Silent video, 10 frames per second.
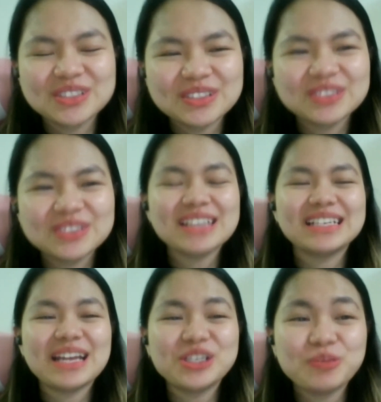So as an
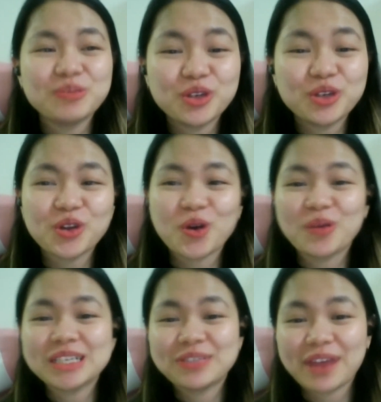entrepreneur, you're
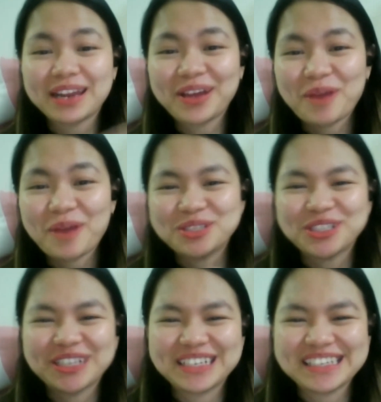always finding
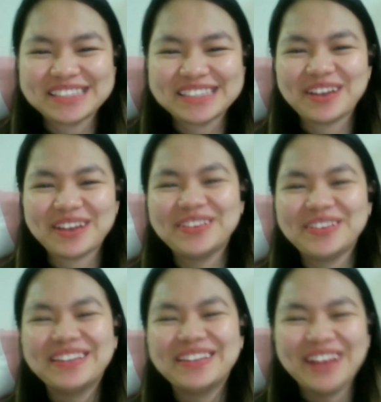opportunities, right?
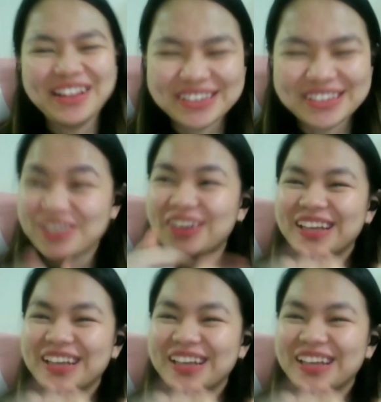While you're scrolling